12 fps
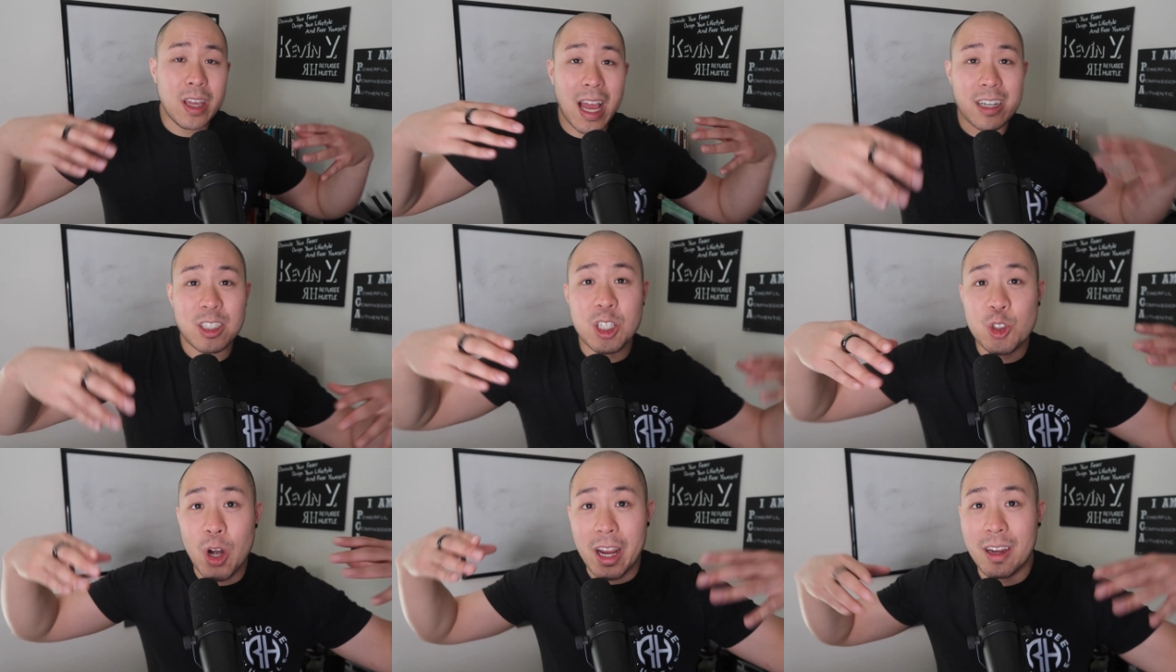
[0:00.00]
you can
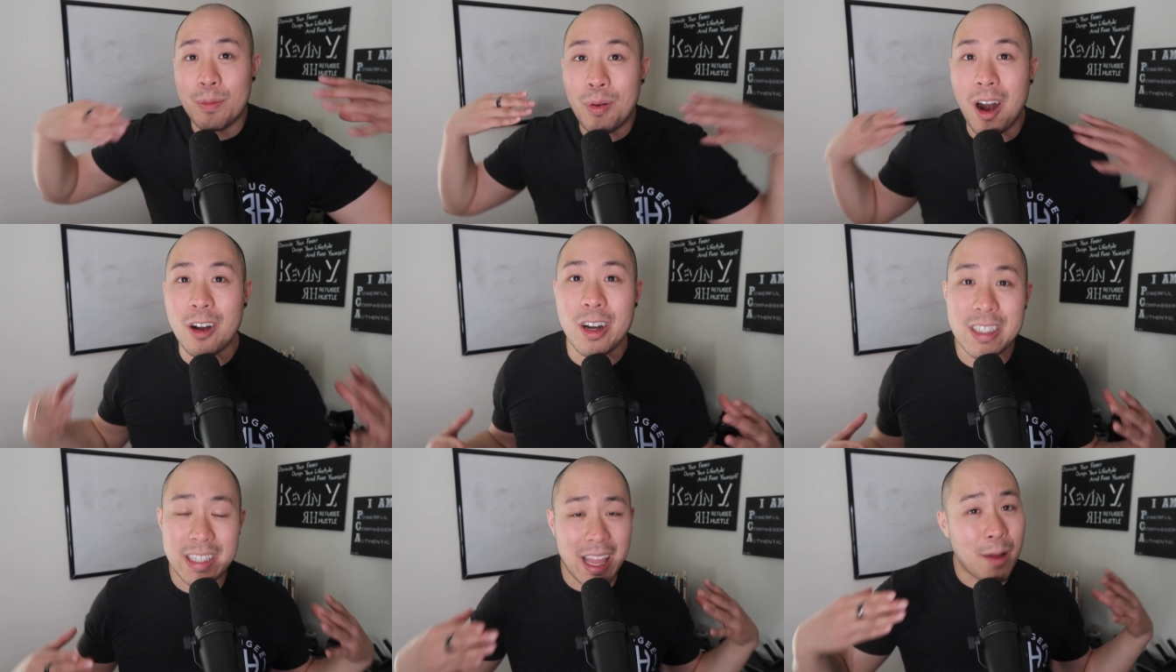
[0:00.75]
actually track your
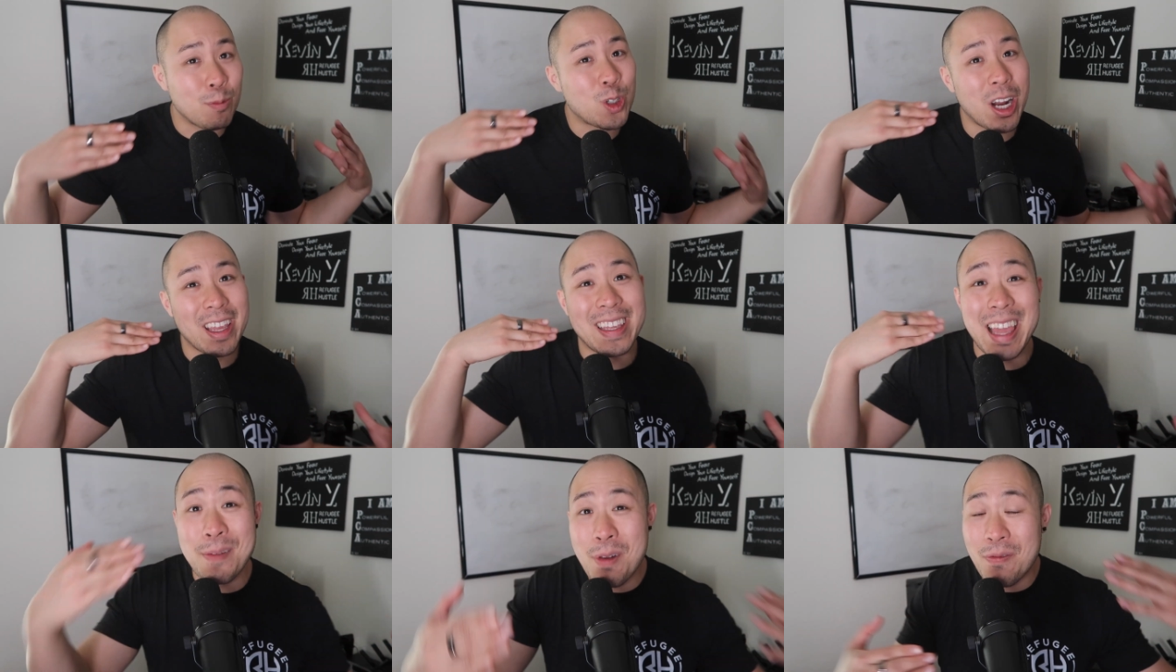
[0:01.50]
progress. I'm trying
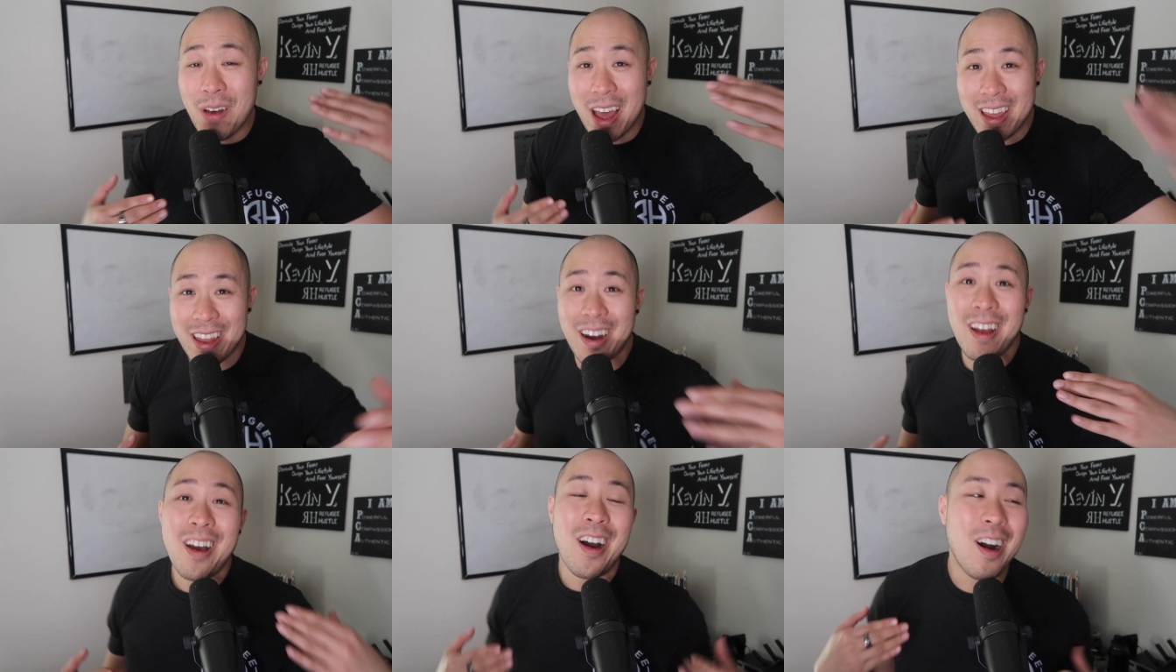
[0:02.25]
to gamify it